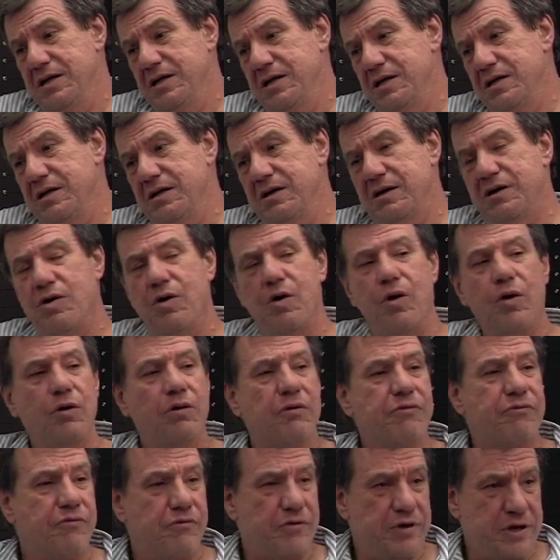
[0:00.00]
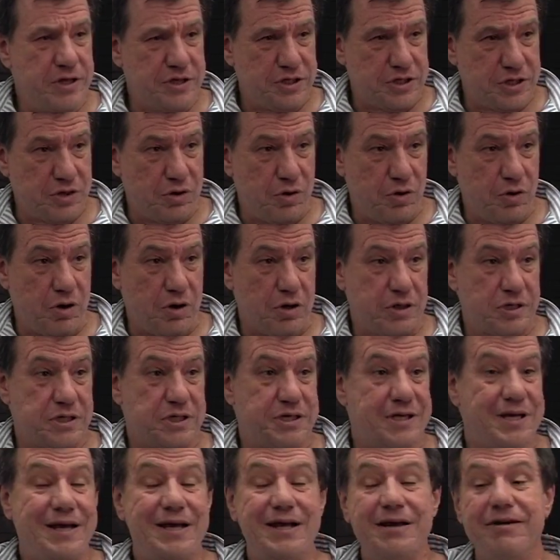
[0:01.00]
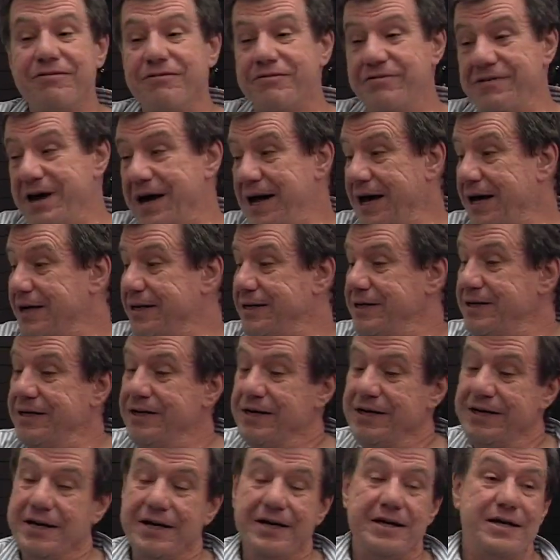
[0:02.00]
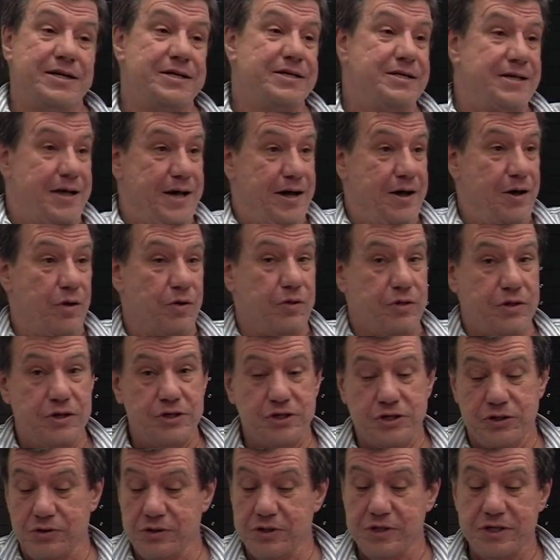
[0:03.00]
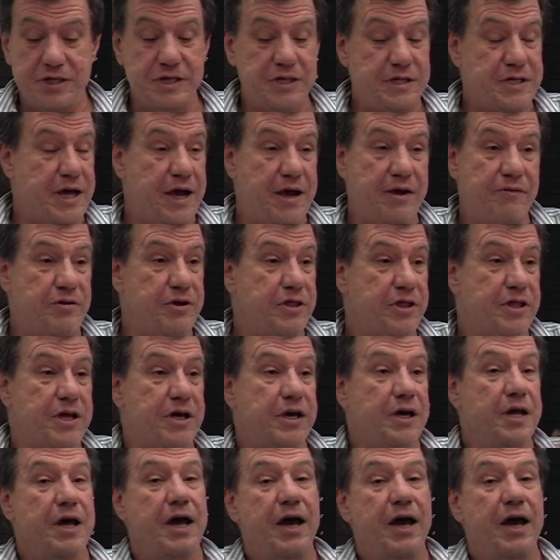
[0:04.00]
they're called fringe costs. In effect, it's the health insurance, it's everything,